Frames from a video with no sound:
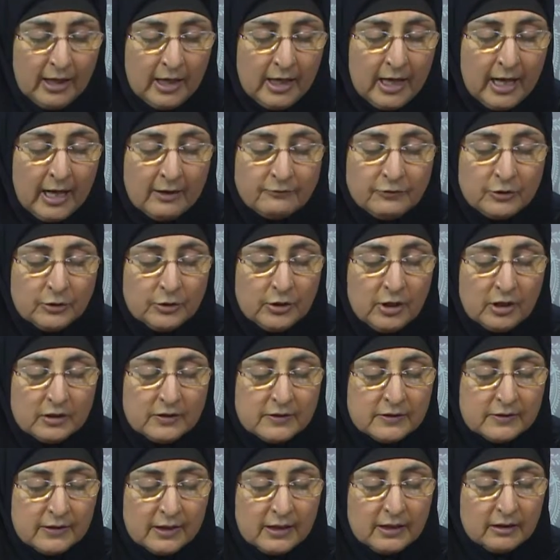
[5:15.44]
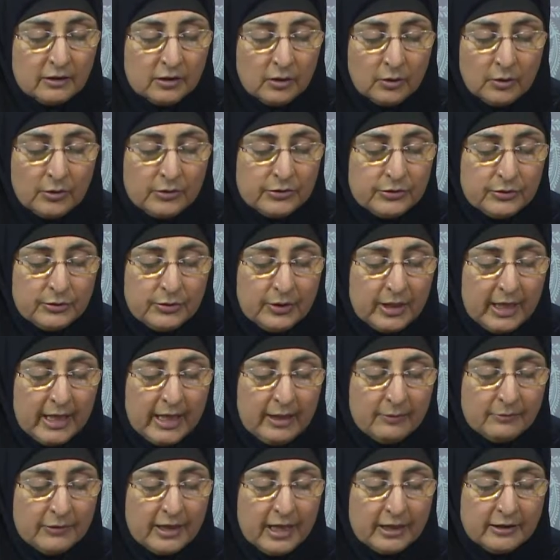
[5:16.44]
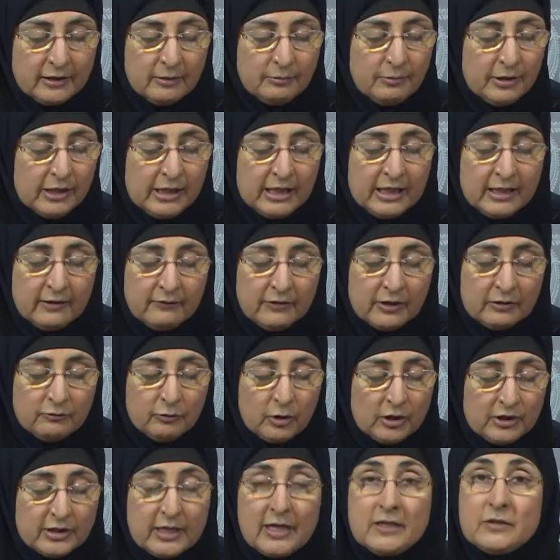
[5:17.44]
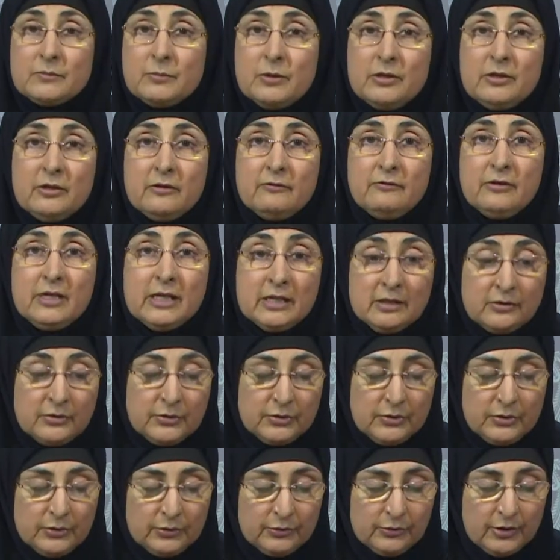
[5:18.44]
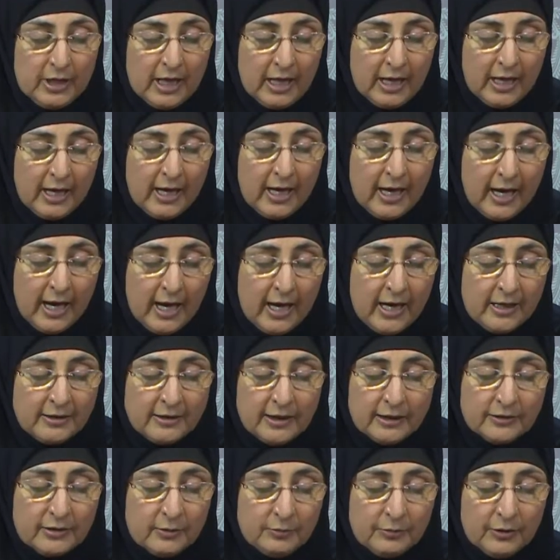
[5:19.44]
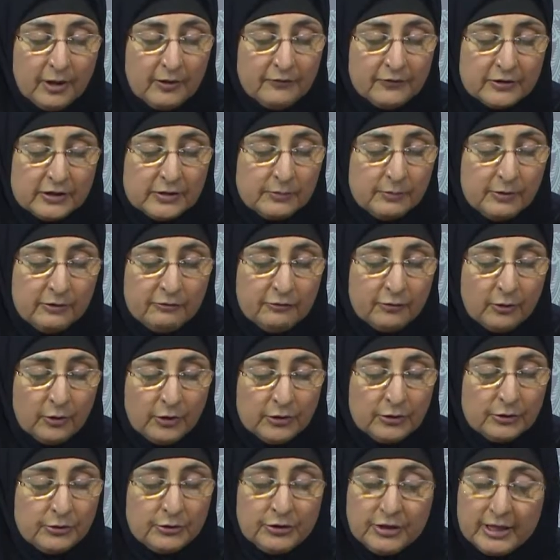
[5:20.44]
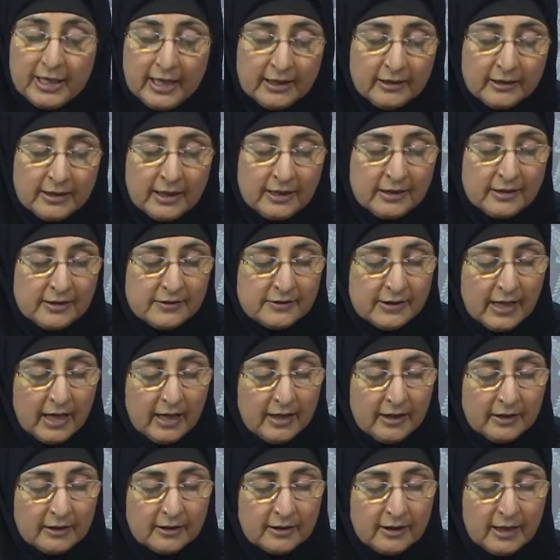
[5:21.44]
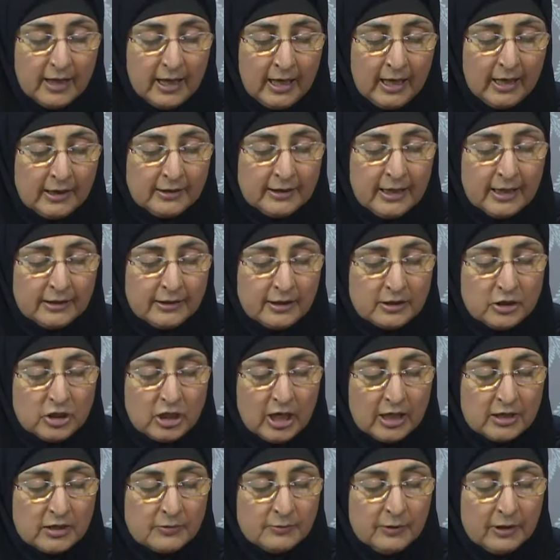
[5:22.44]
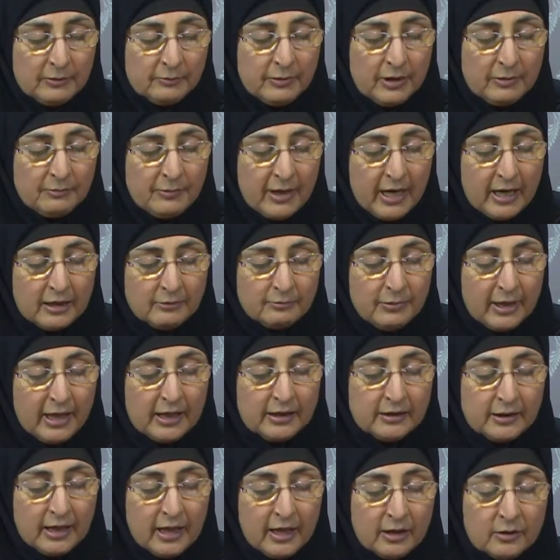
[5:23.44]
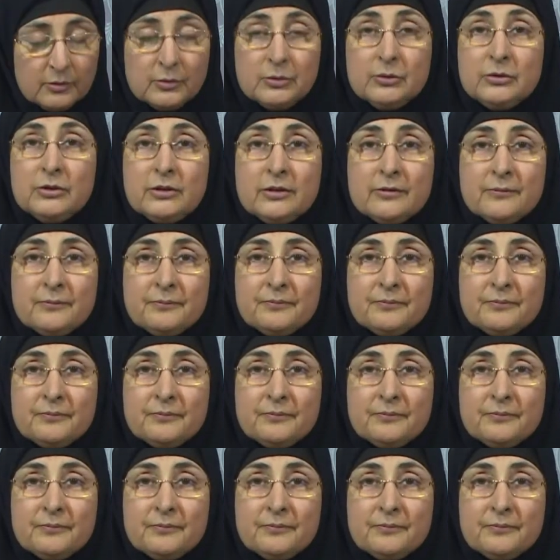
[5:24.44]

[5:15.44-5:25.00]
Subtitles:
Have you not seen those who claim that they believe in what has been revealed to you and are the prophets before you, yet they desire that the judgment be made by Taghut,